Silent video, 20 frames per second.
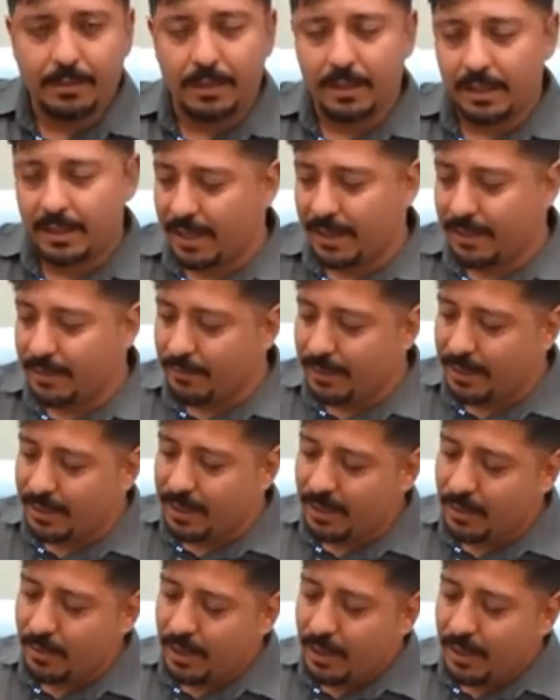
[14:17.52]
Its
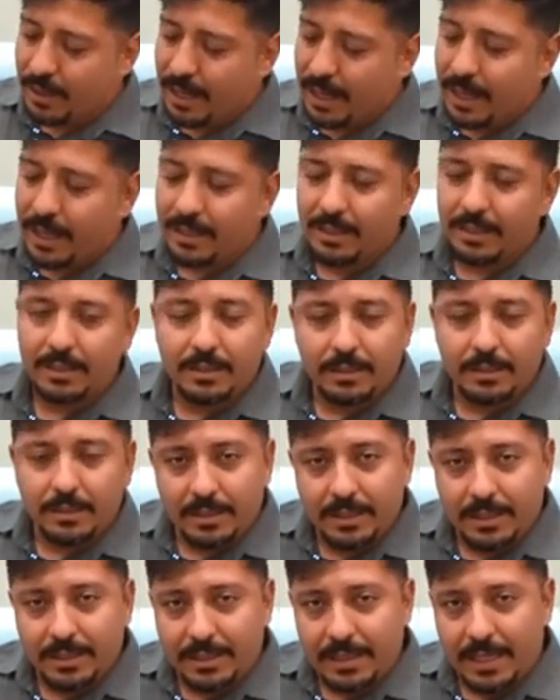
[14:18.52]
material is
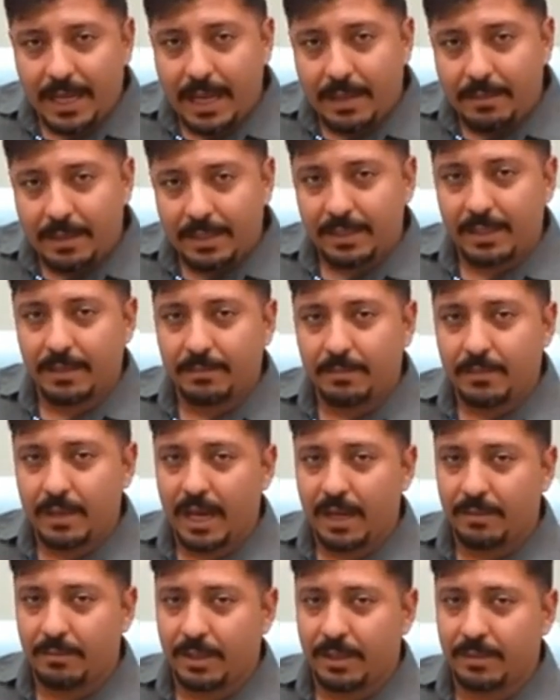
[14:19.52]
the same as the
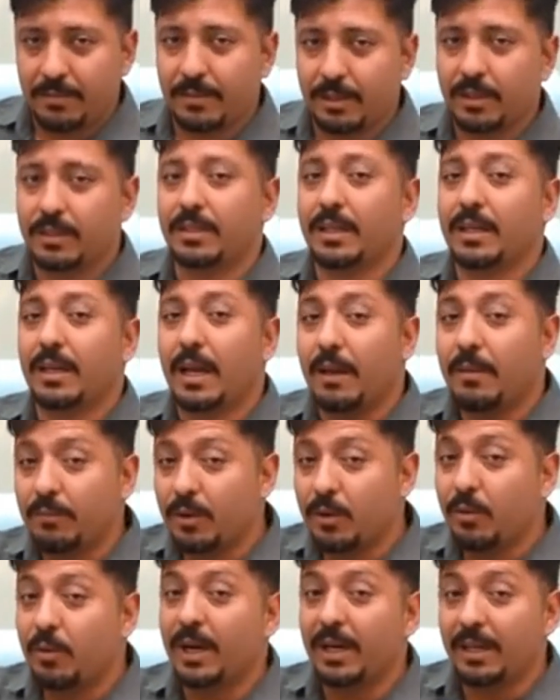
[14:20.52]
fibrous filter
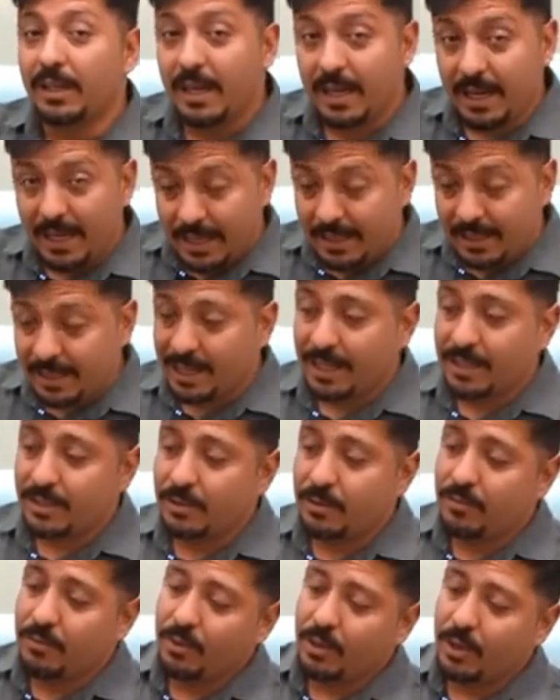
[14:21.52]
number 1, in case
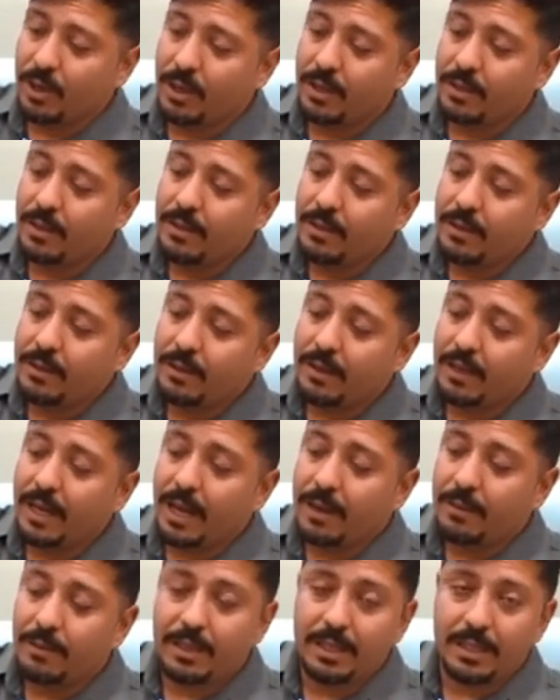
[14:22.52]
you forgot.
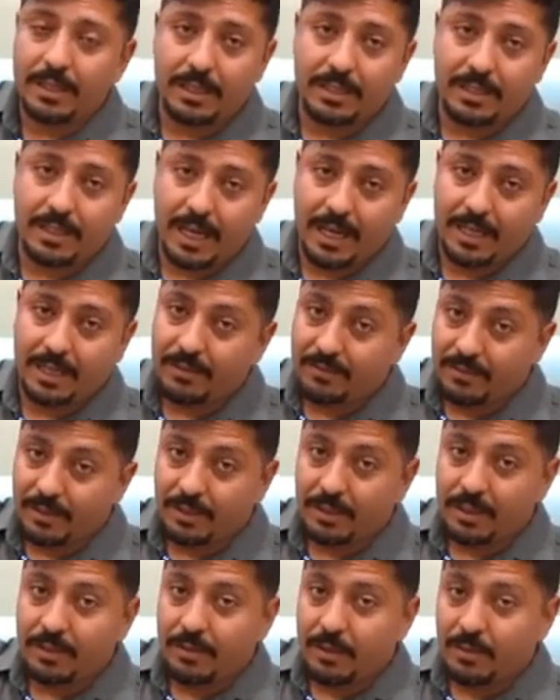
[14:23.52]
Empty the second
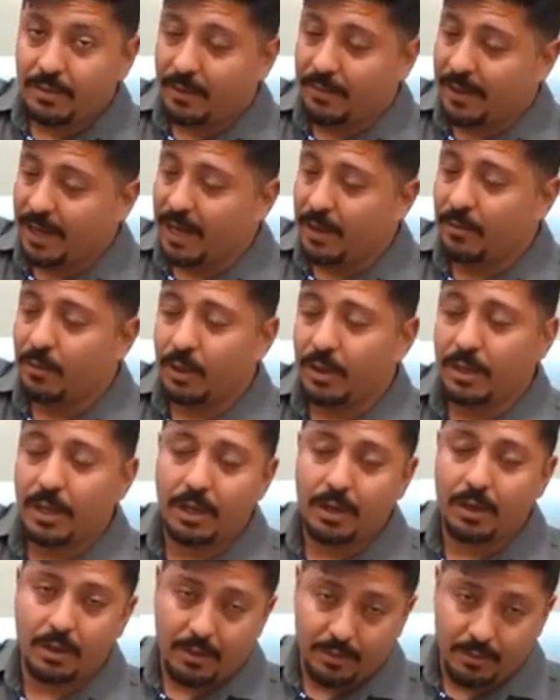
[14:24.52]
filter from the black
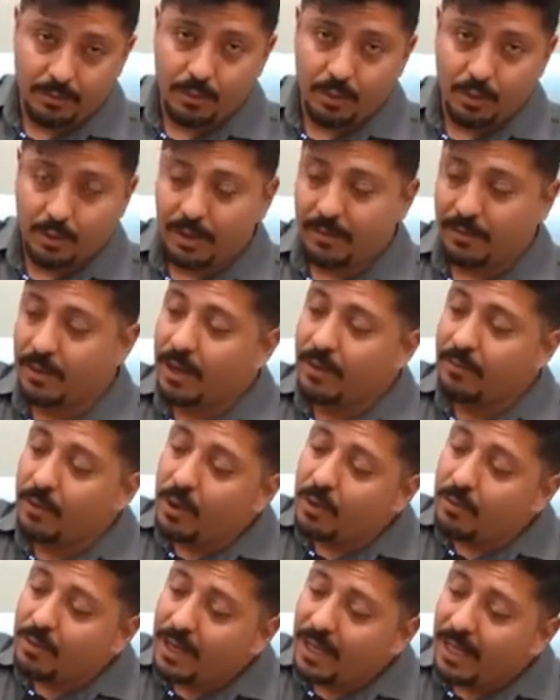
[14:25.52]
water, or if you have
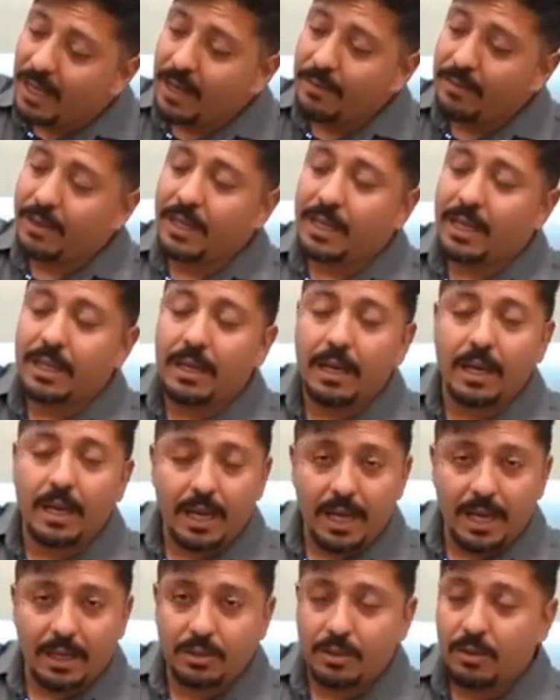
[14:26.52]
already emptied it
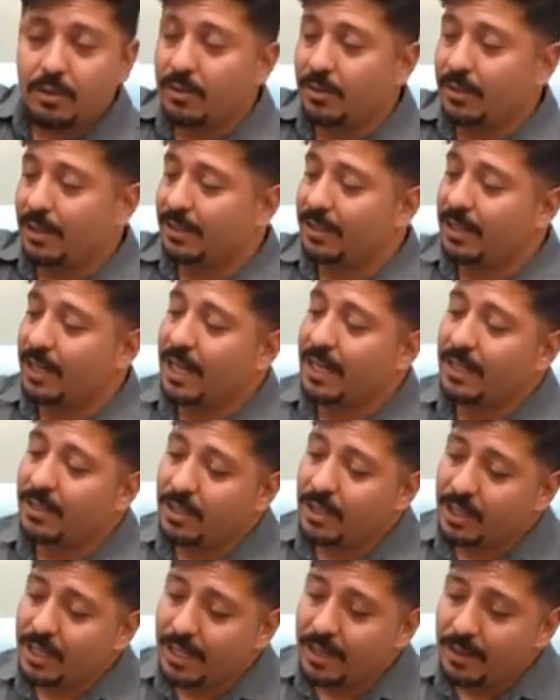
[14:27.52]
and due to a slight
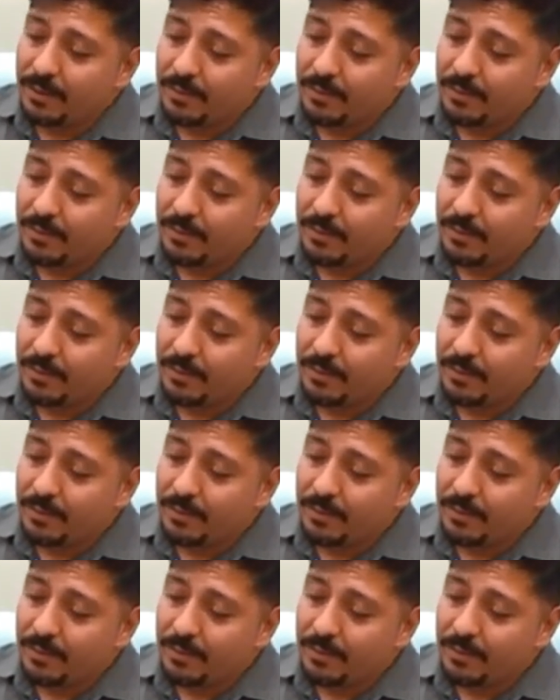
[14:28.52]
shake